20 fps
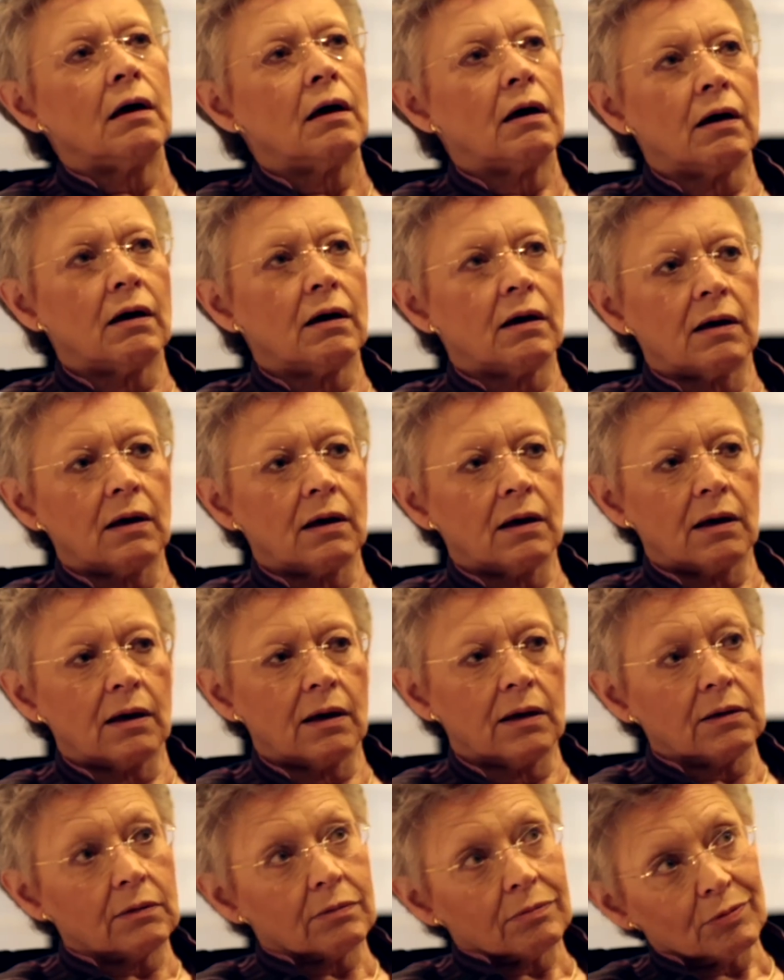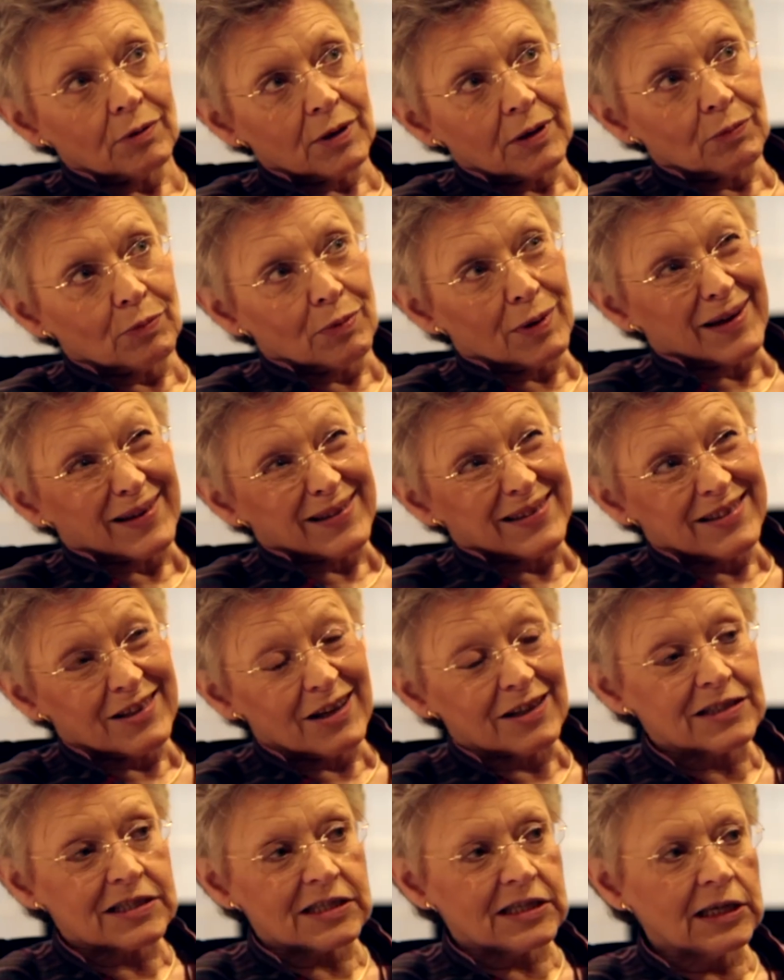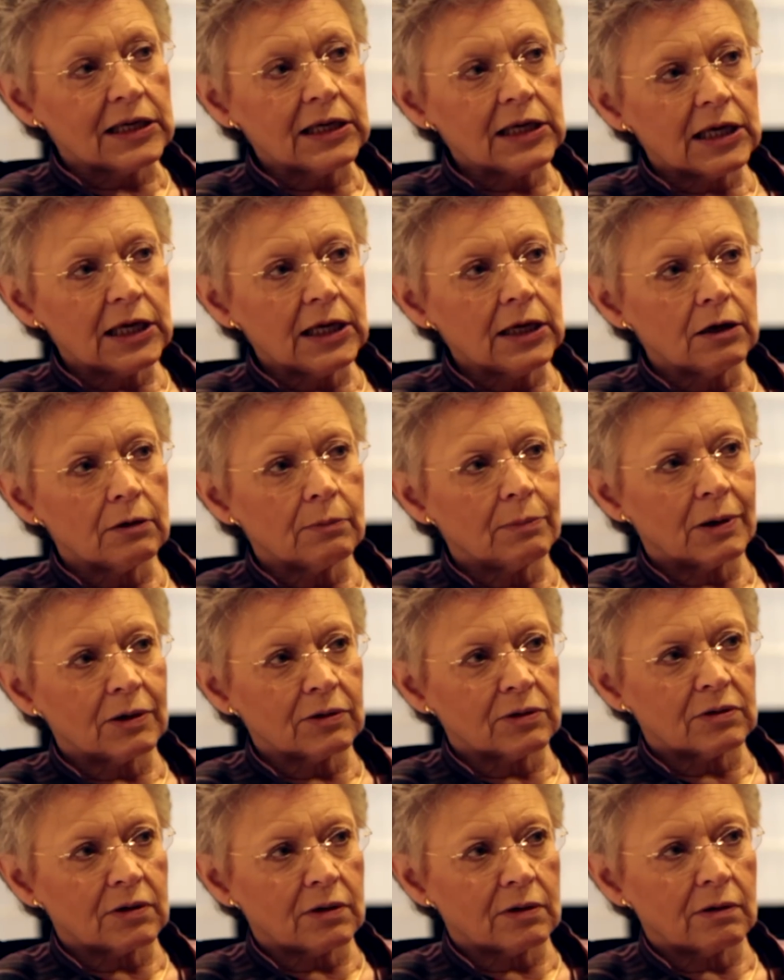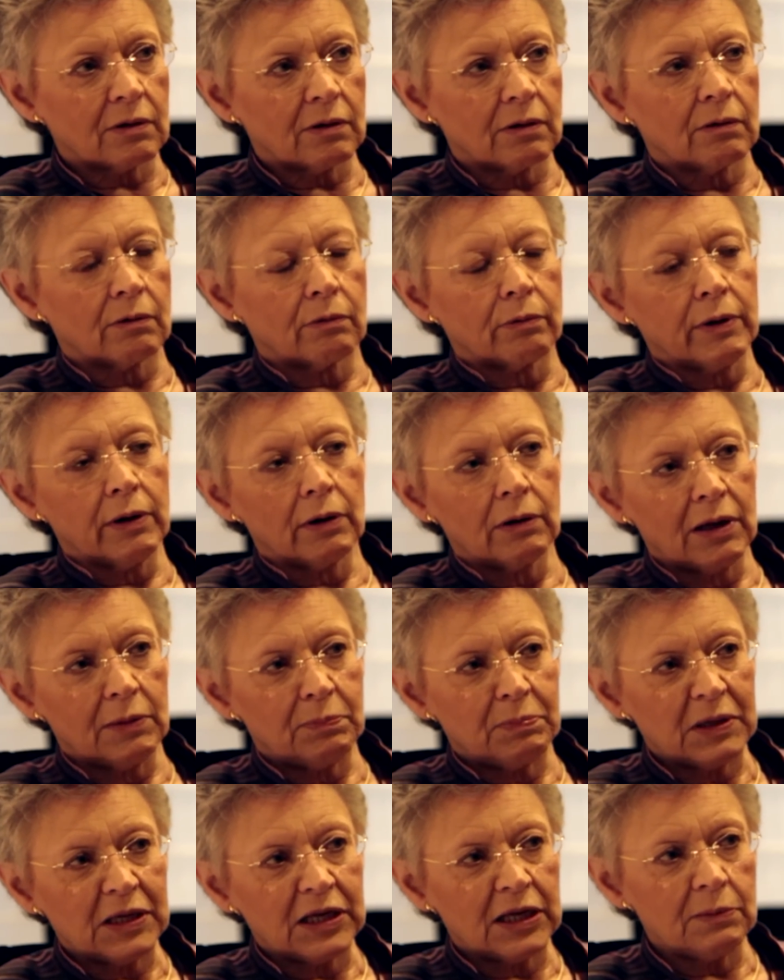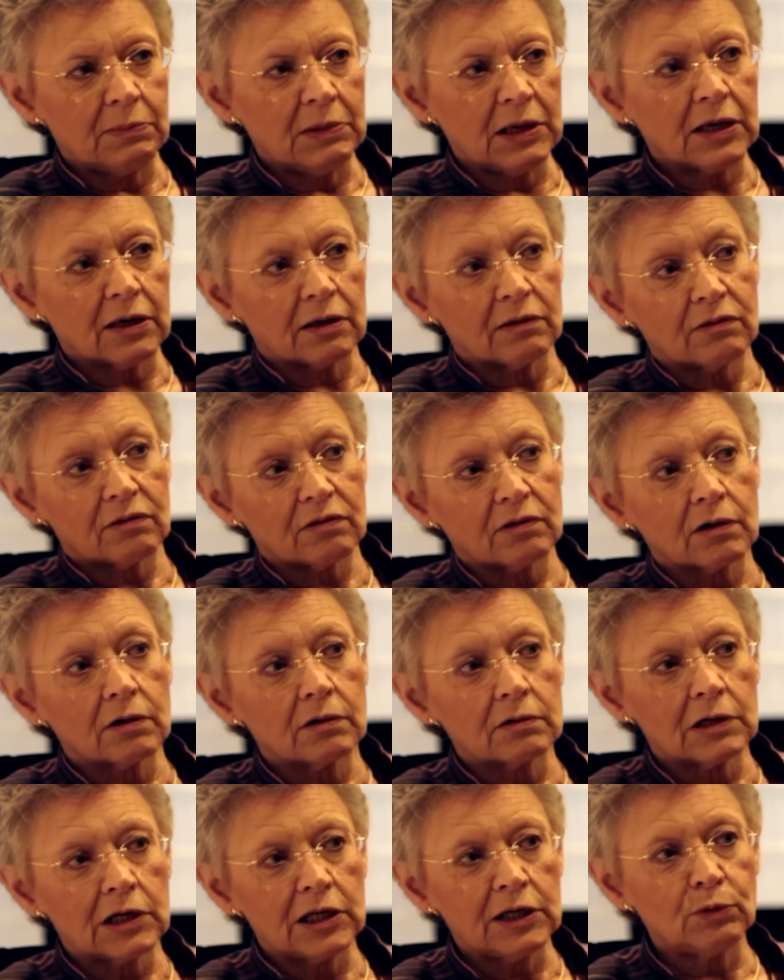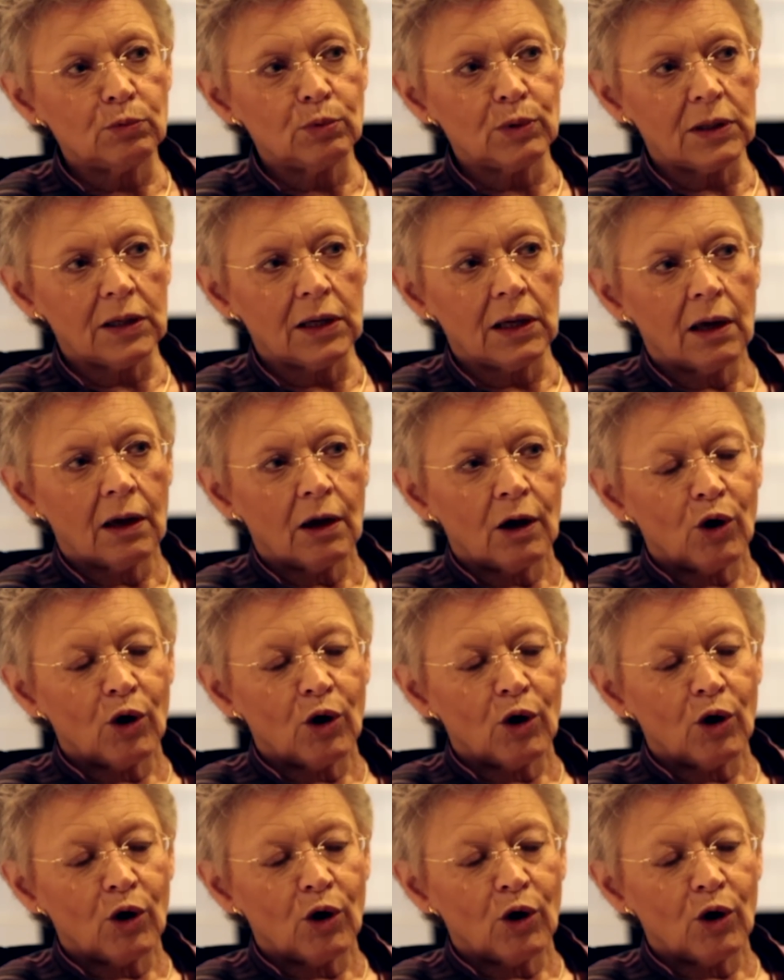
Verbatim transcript: Uh, we were not thinking about uh, a real epidemic, and secondly, we,